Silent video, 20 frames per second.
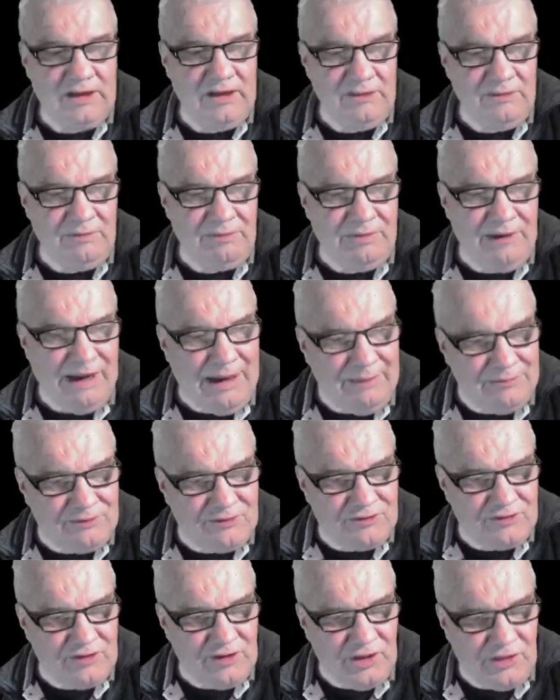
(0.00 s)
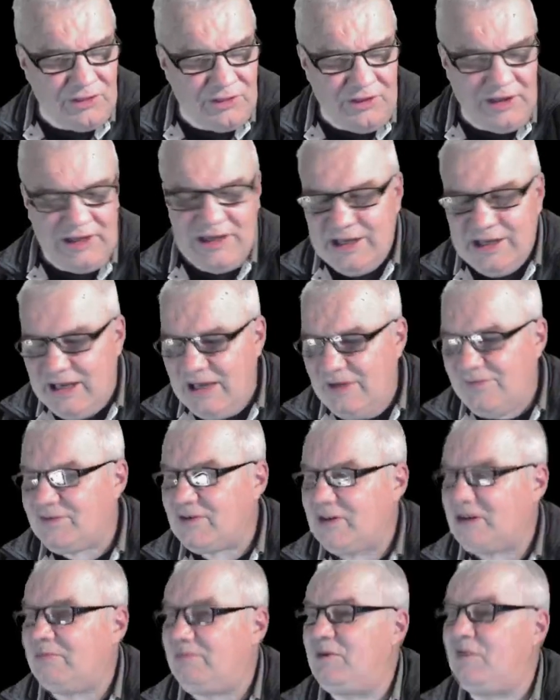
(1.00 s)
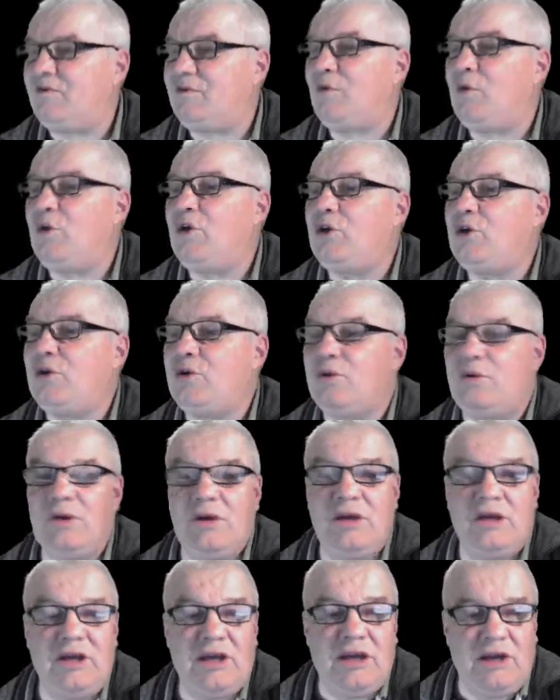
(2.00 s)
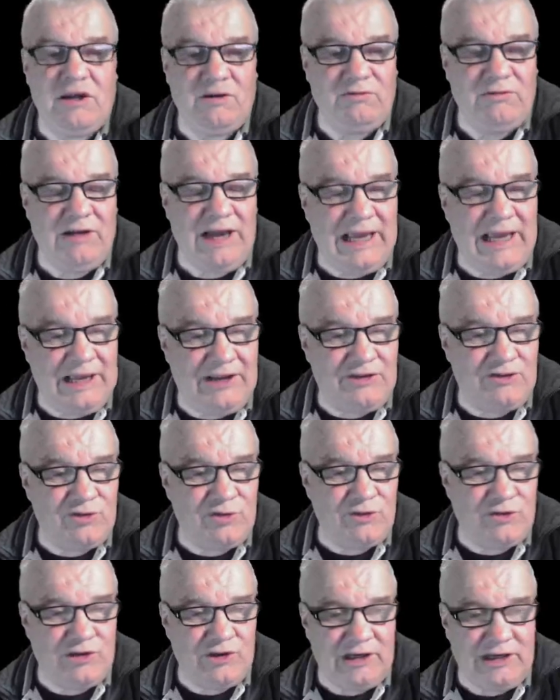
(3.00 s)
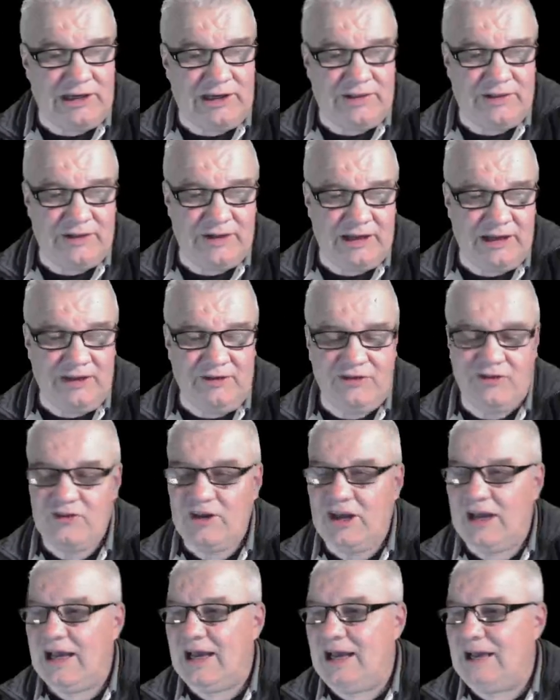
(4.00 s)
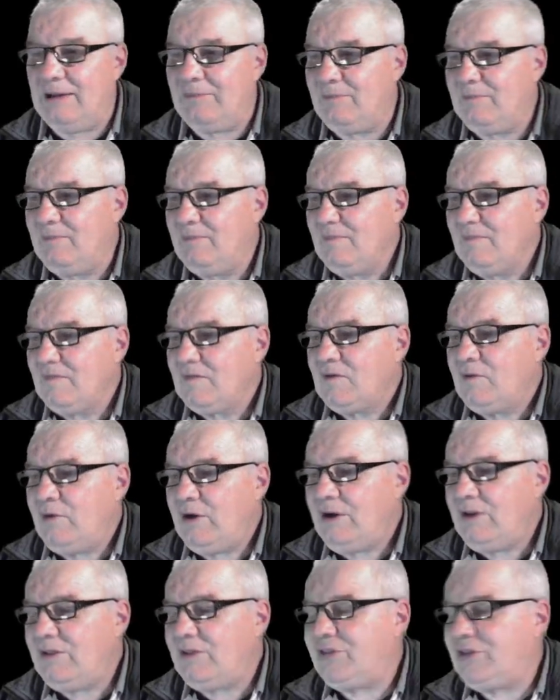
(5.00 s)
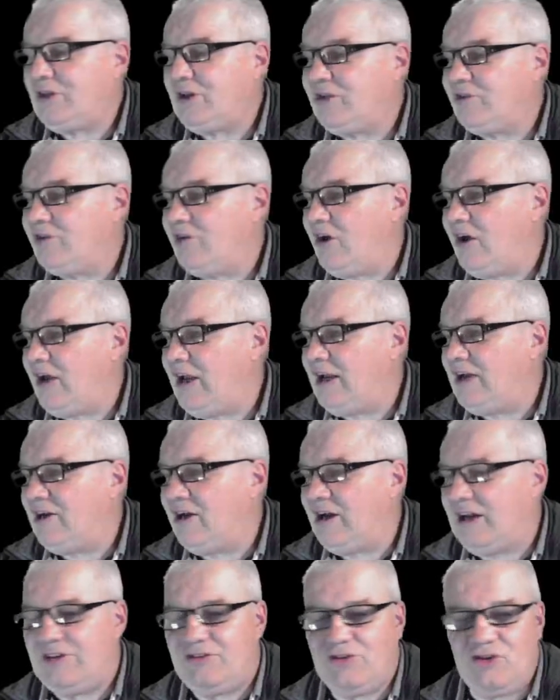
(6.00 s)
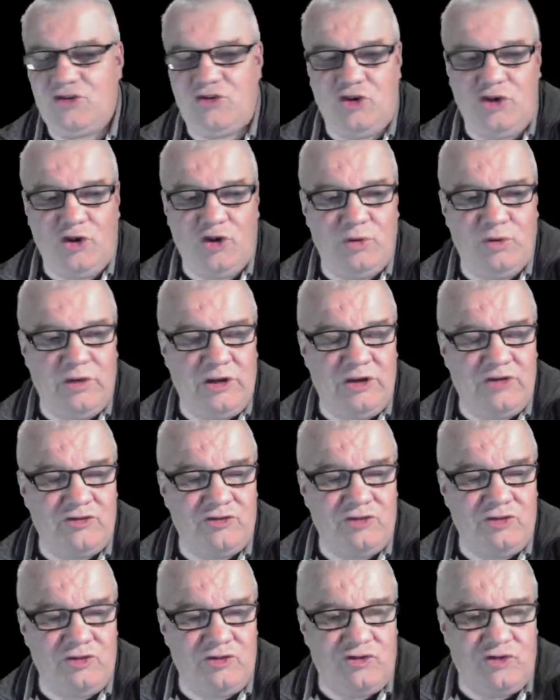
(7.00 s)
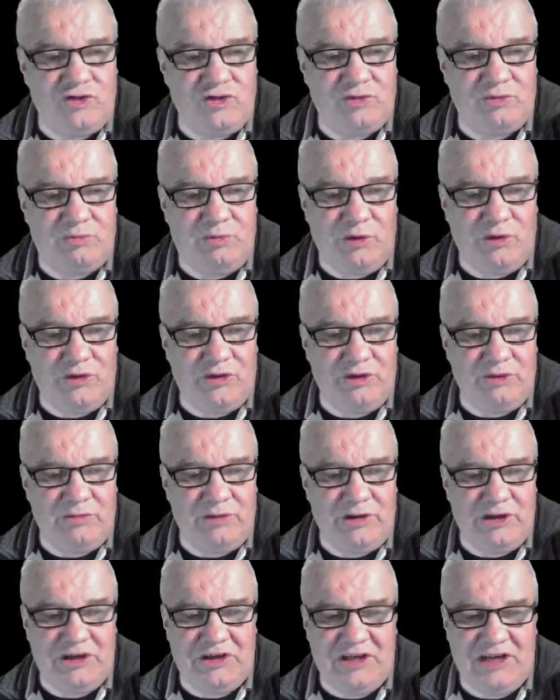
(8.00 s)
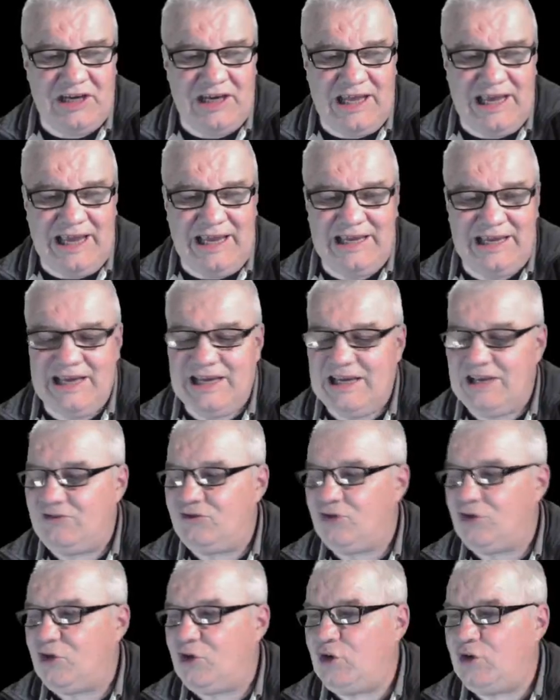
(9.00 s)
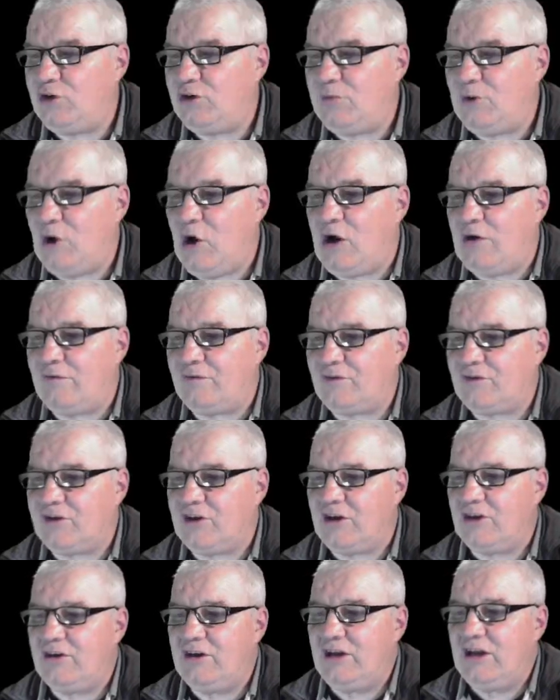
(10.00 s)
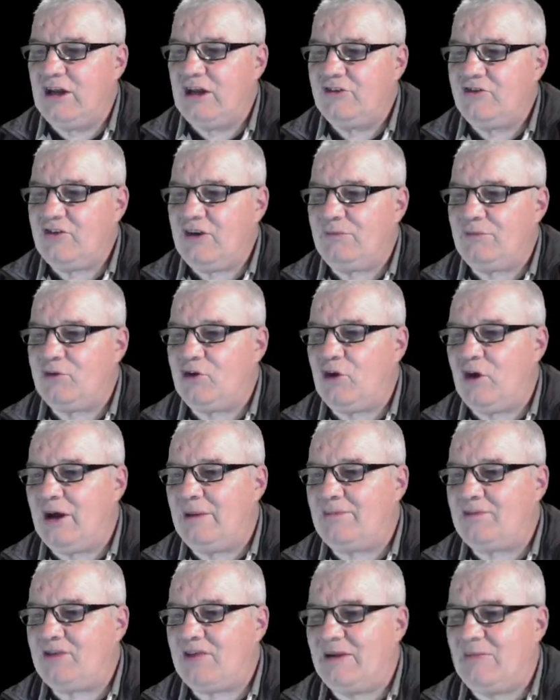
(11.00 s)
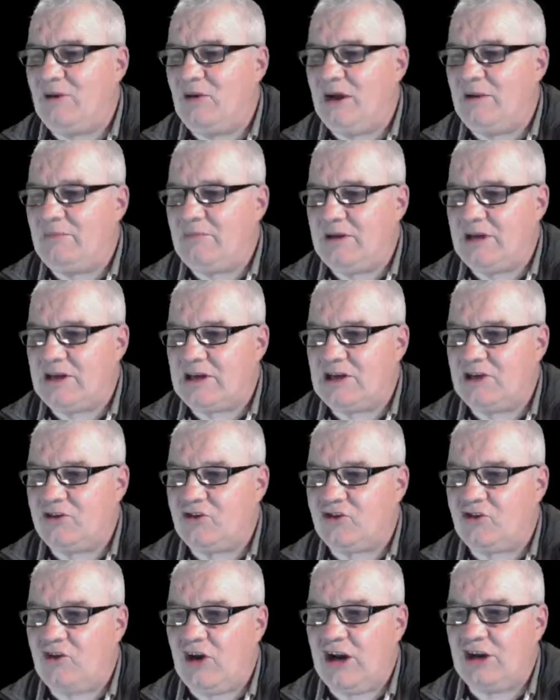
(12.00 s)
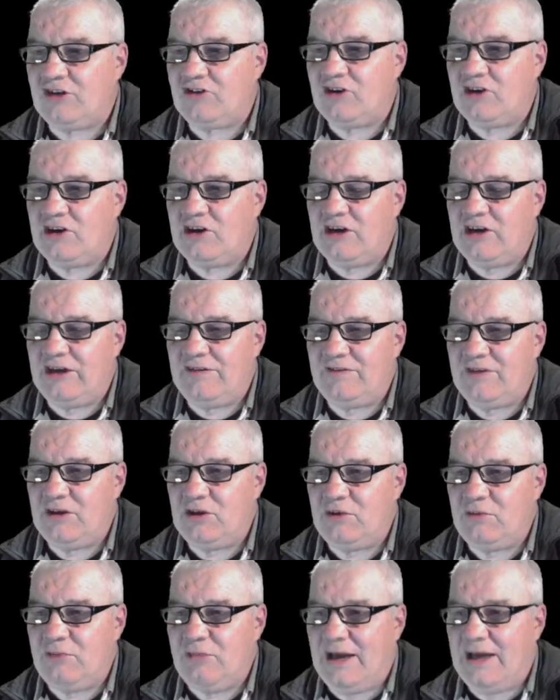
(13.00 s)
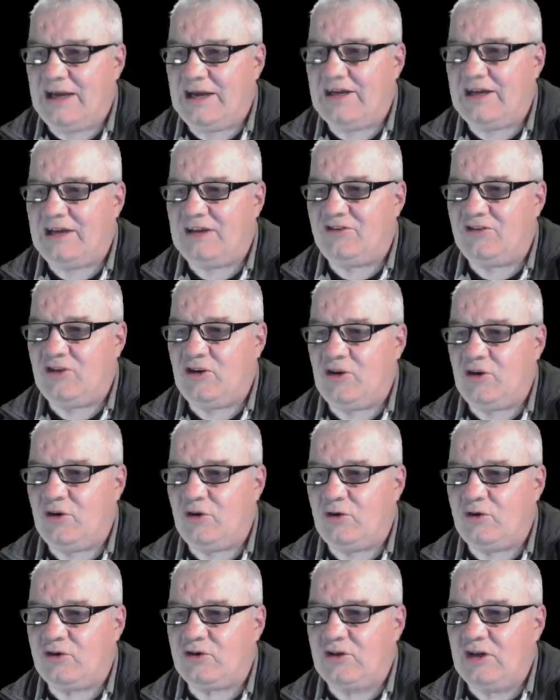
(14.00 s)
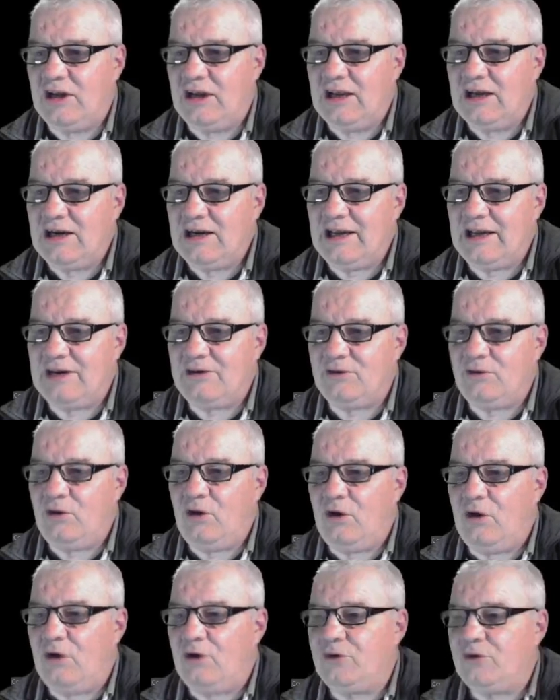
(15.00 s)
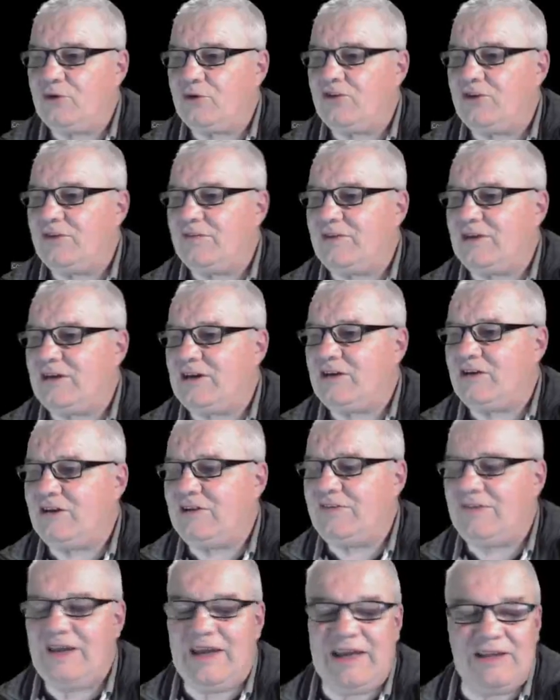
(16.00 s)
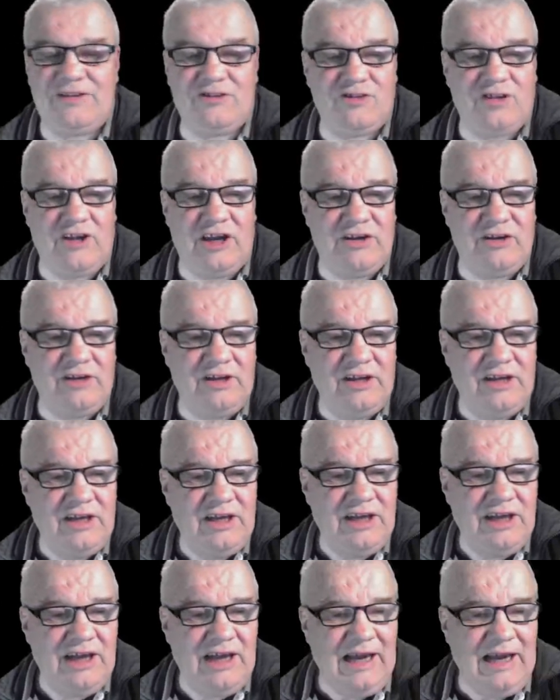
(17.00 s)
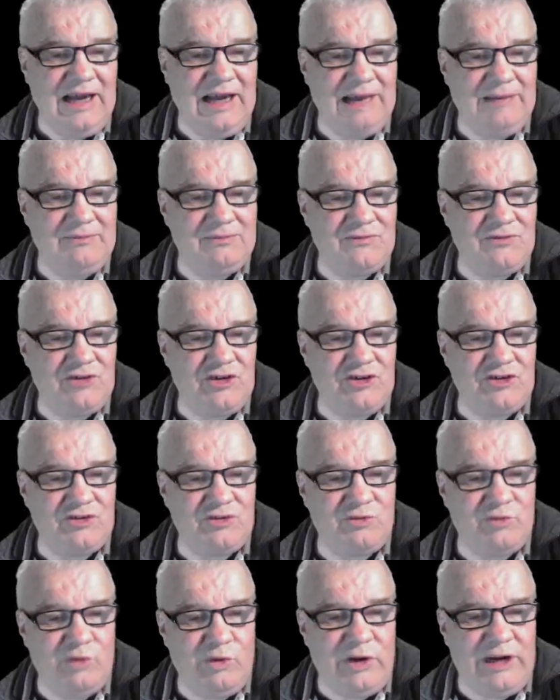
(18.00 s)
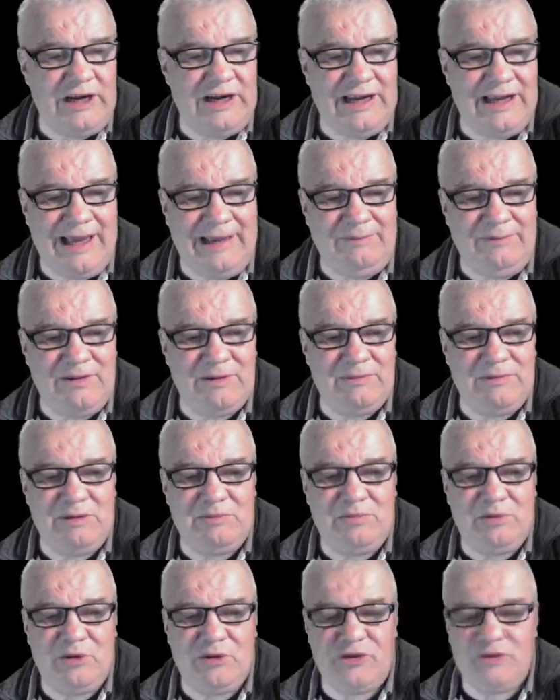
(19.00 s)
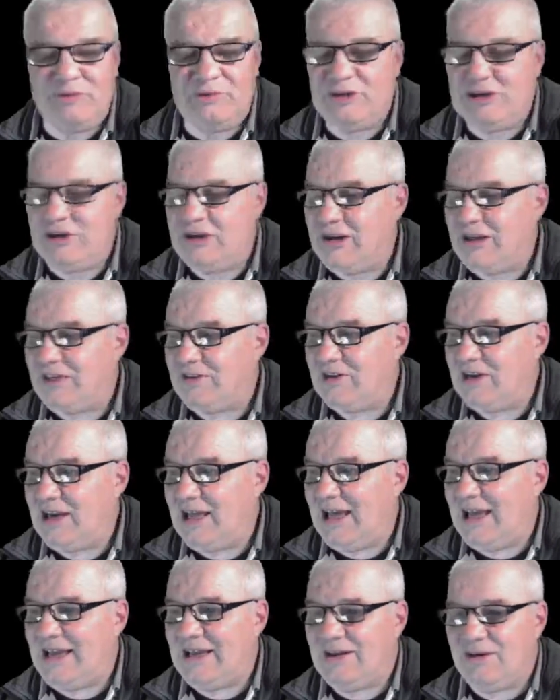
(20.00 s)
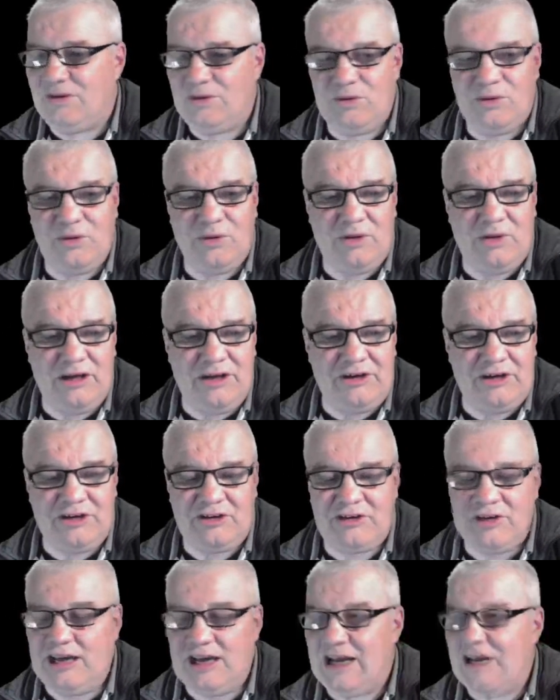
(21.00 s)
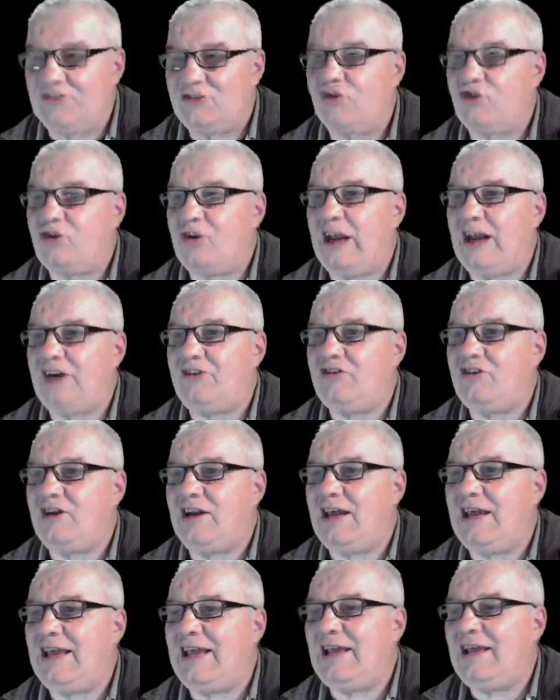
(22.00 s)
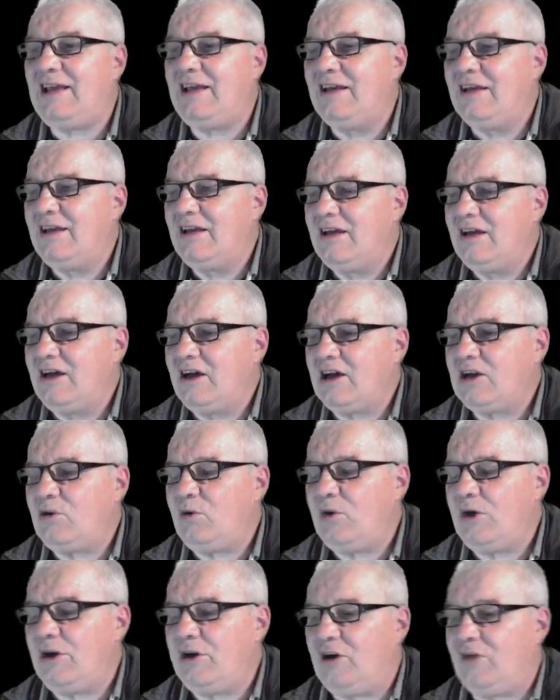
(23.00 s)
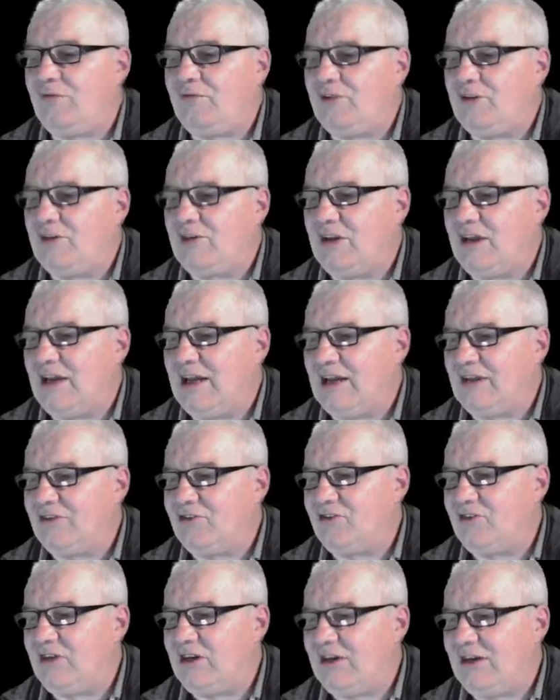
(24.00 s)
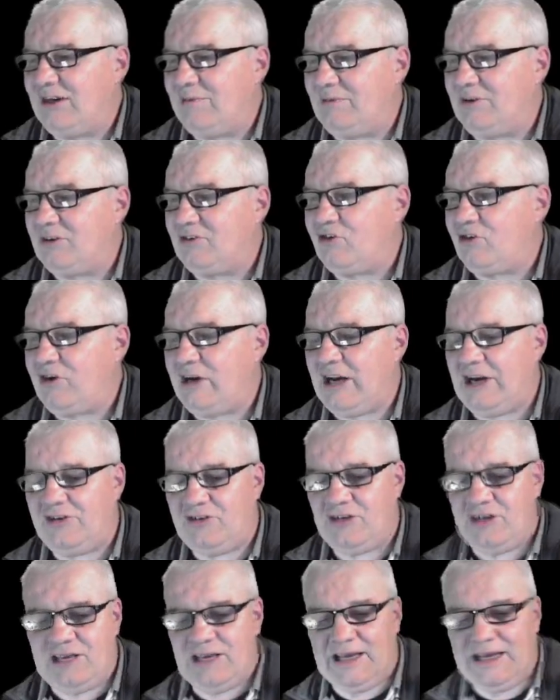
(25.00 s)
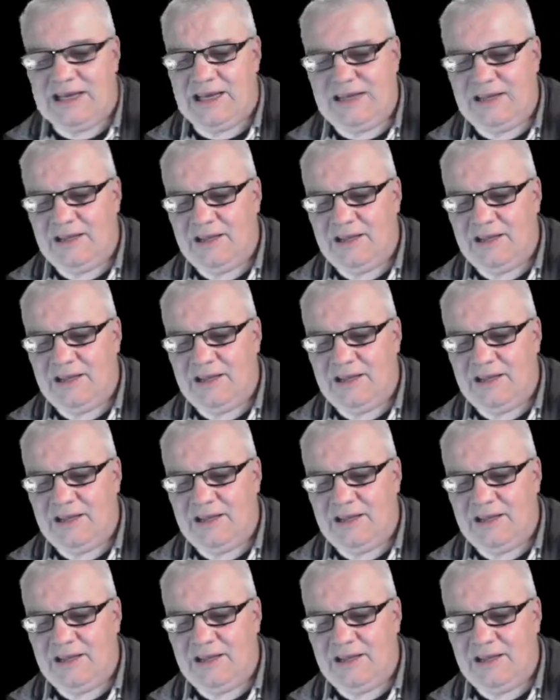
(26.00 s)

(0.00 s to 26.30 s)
perhaps think carefully before you erase or delete things. One of the things I like to do is to just put them in a layer and turn them off. So sometimes they might be a construction line that you may need to use later on or something like that. So just rename them and put them in another layer, or in a trash layer. I quite often set up a trash layer